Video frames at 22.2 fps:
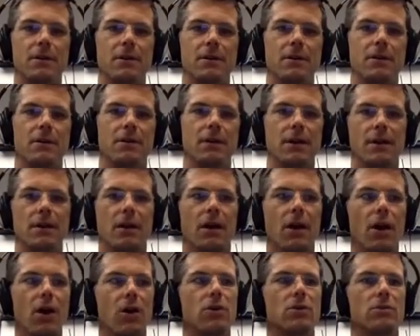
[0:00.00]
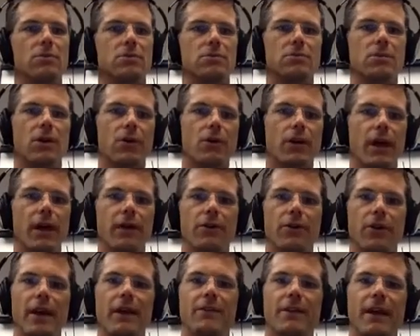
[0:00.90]
They're like, oh, okay,
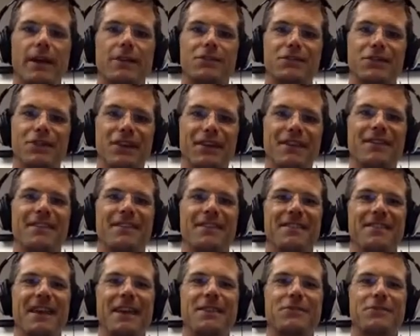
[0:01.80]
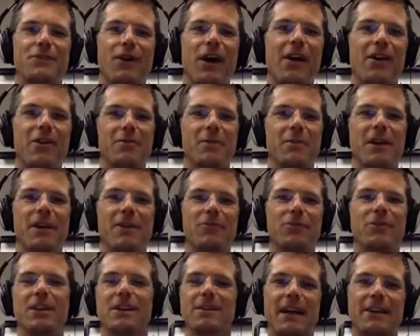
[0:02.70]
great, thanks for hiring me. I'm
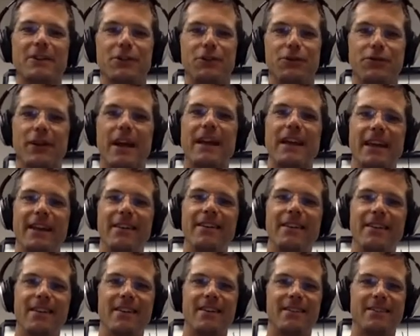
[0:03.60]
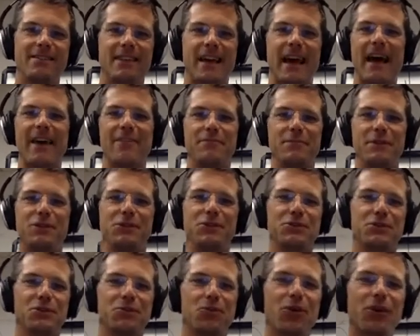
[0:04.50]
really glad that you're ready to have me
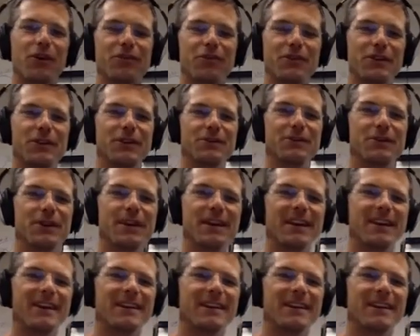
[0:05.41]
do some work for you.